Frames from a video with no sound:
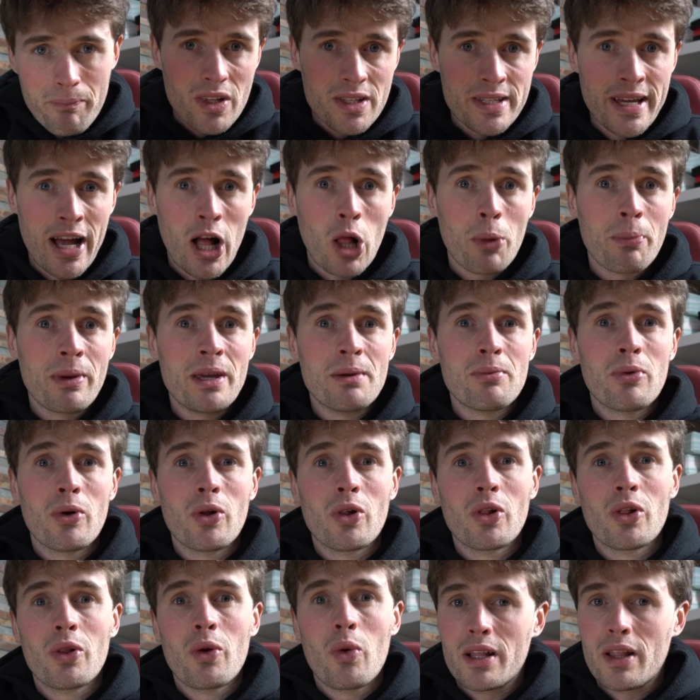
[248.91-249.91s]
Tell
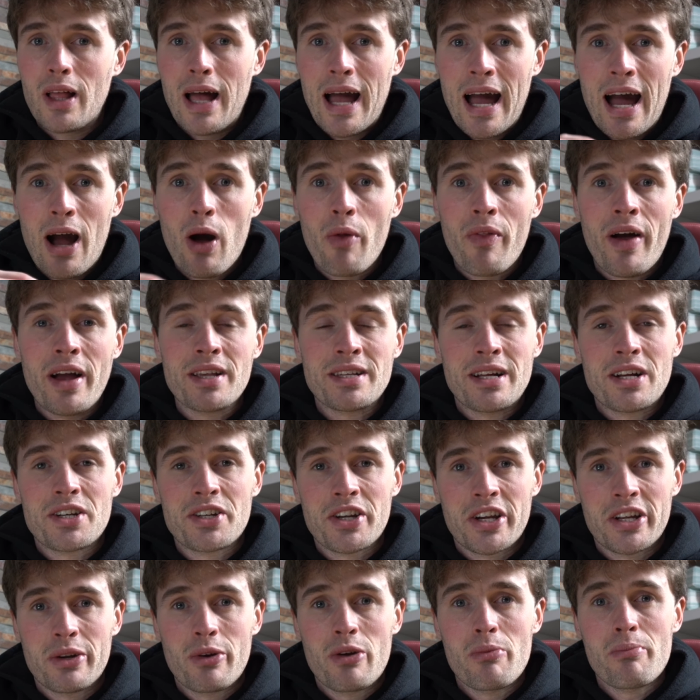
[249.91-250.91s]
people how that is
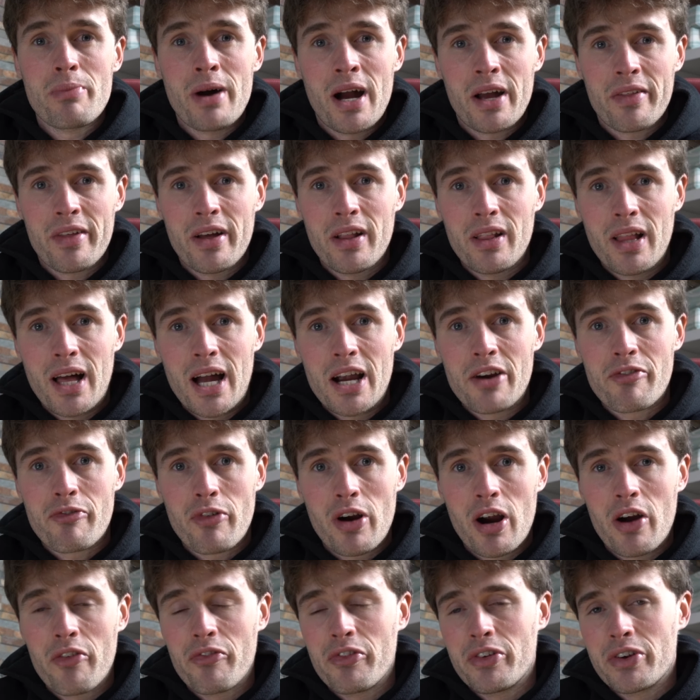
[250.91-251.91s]
actually going to impact their life
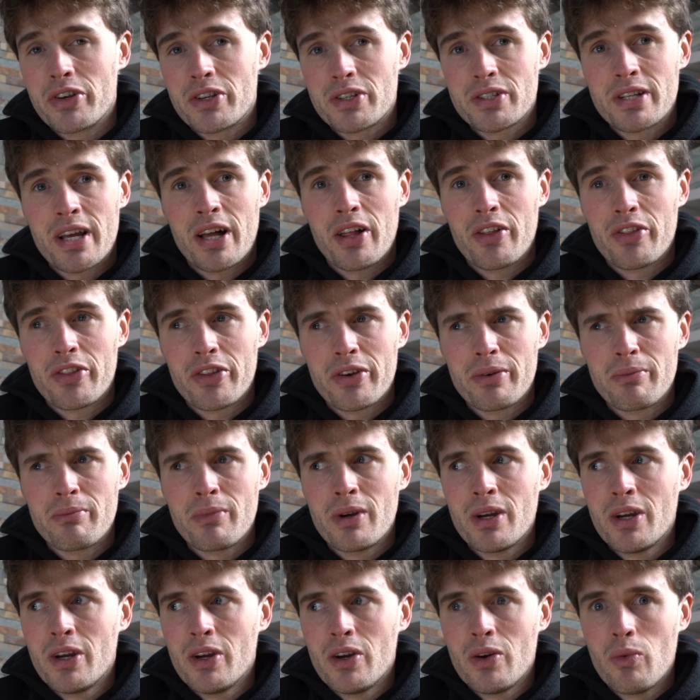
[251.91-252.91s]
rather than just telling them
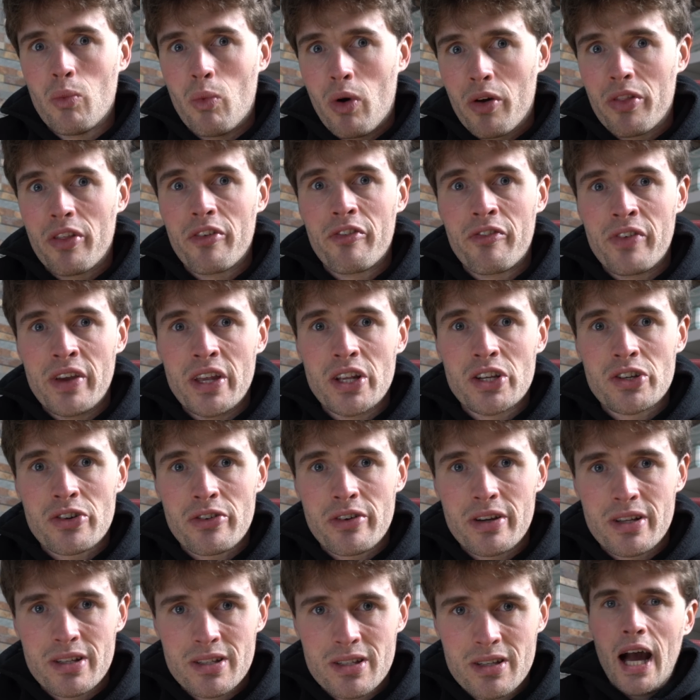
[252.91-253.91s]
what the
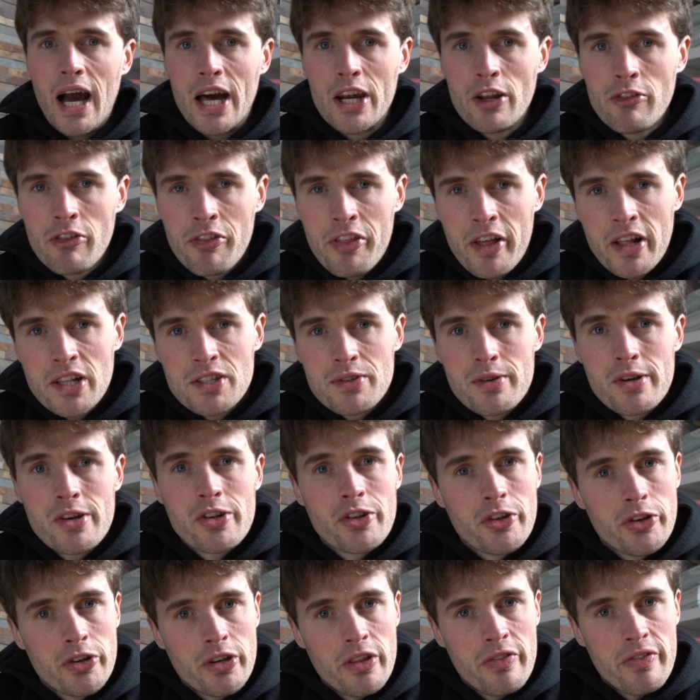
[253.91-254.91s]
feature is. Another thing to
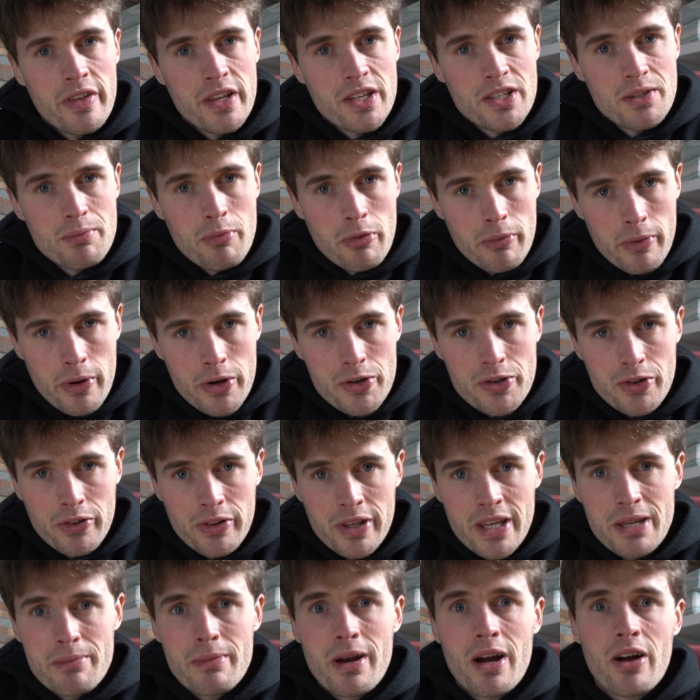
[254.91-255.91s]
include in this
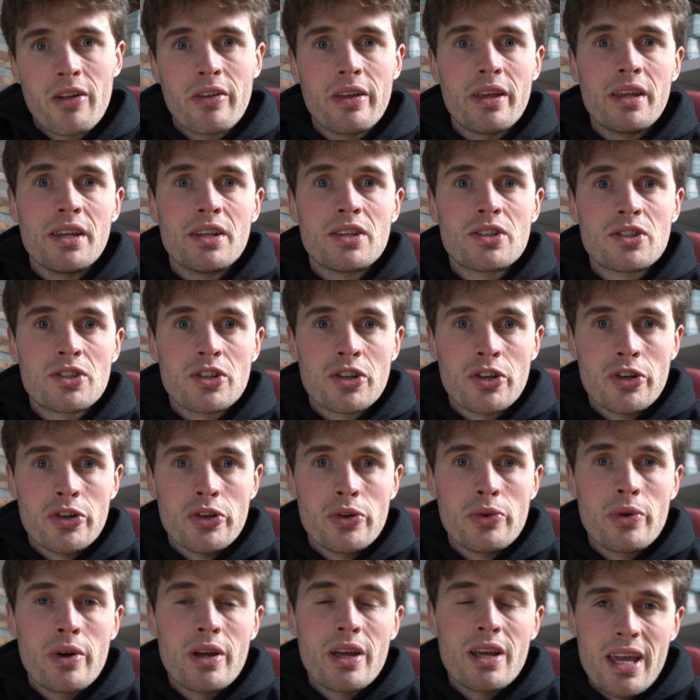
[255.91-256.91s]
promotional email is
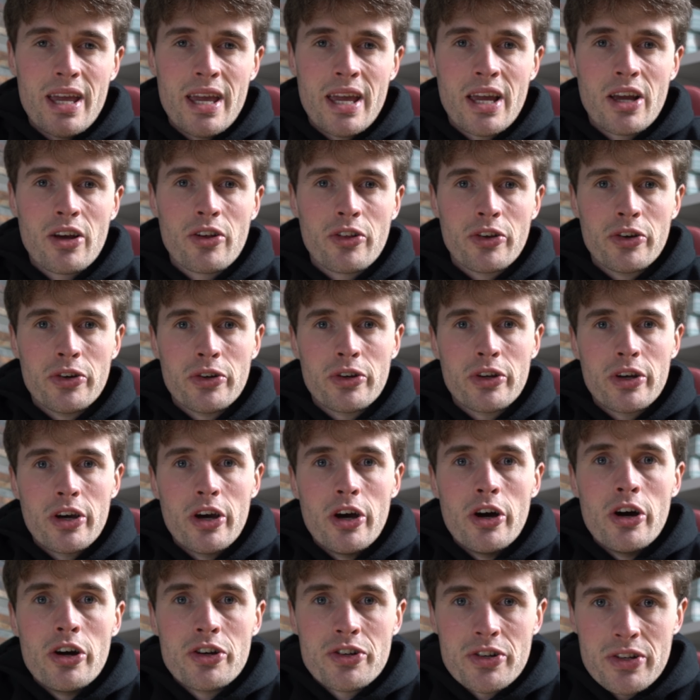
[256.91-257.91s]
to include
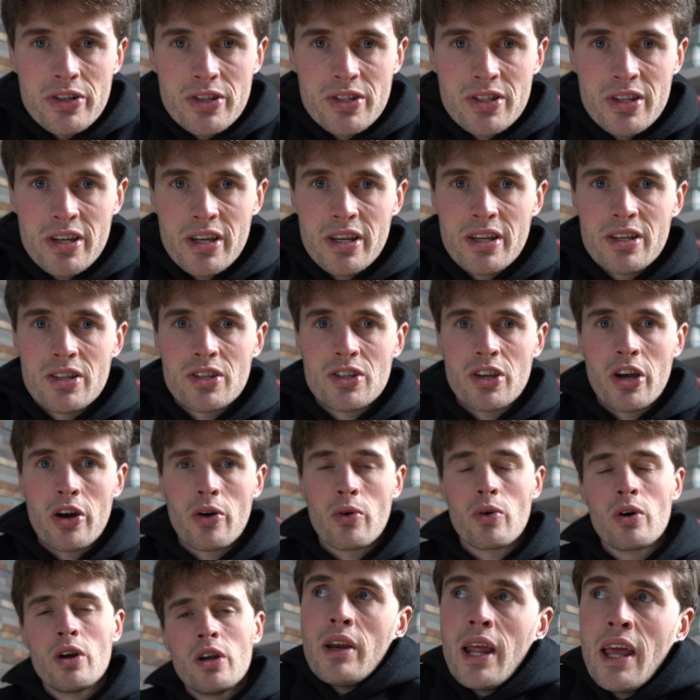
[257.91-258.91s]
urgency.
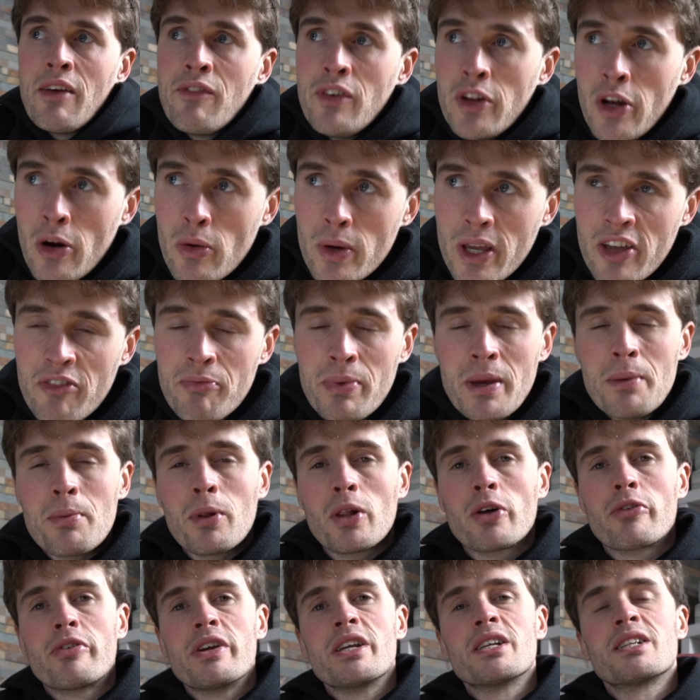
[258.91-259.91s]
So if you don't give
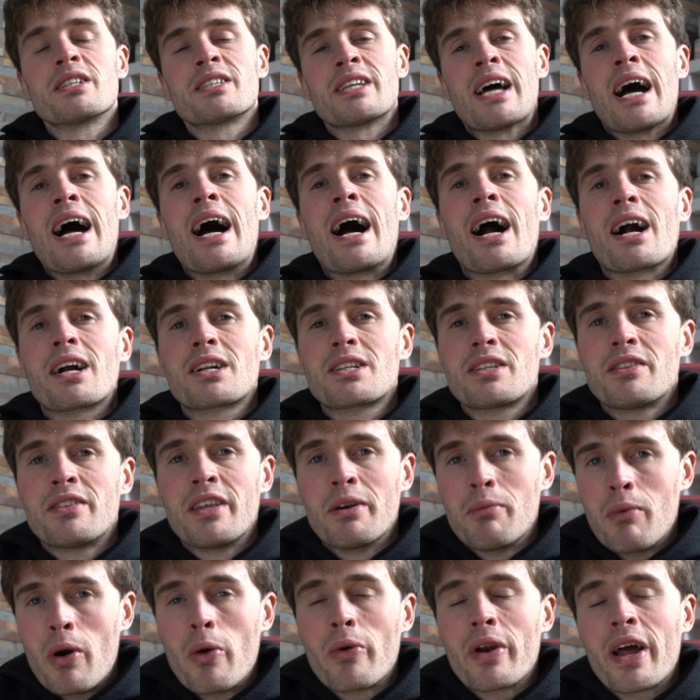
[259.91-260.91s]
people a reason to act,
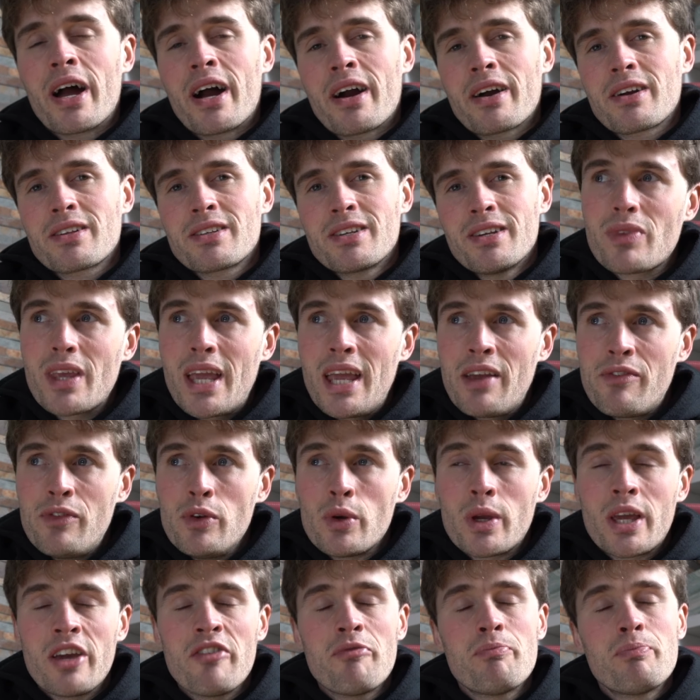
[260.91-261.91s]
they won't act. If
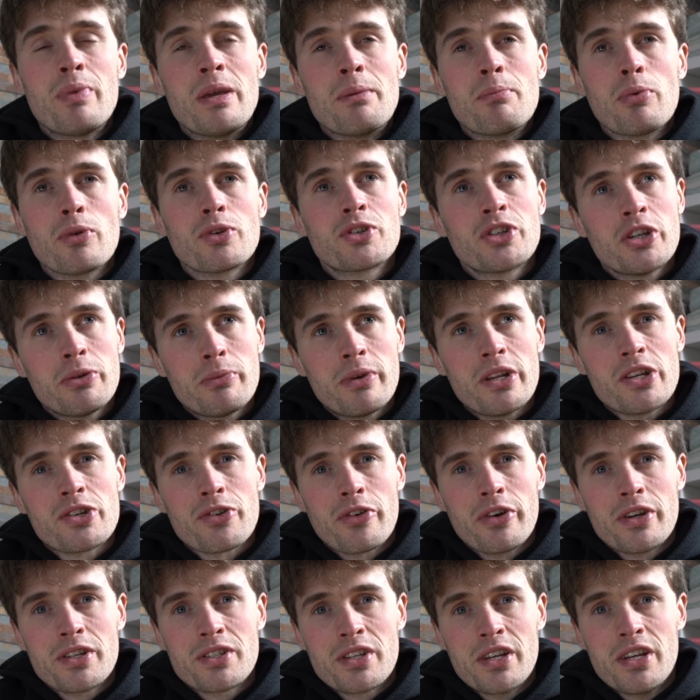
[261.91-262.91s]
you give people too many
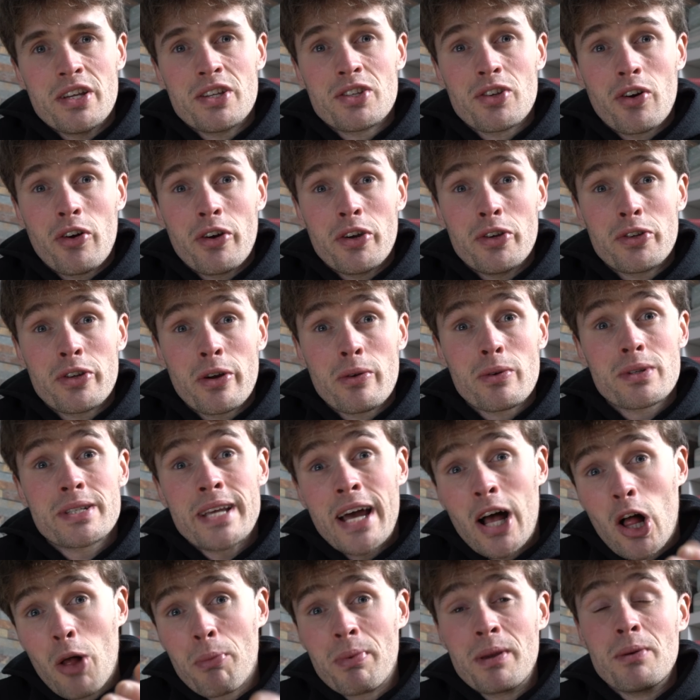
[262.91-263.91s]
choices or you don't
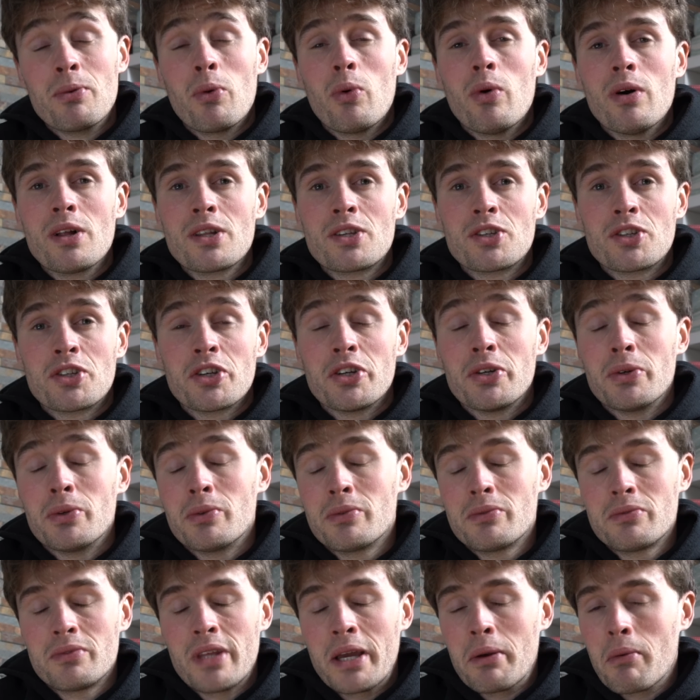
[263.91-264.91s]
tell people what to do,
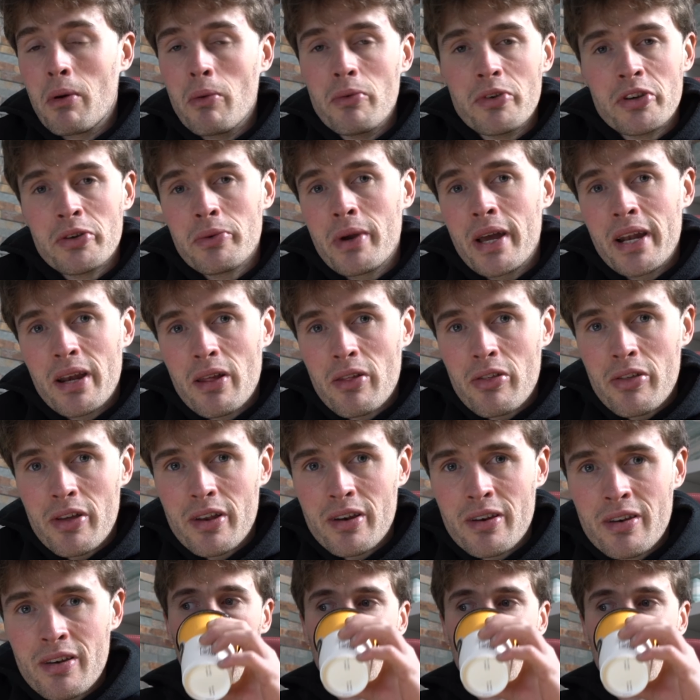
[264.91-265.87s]
they won't do anything.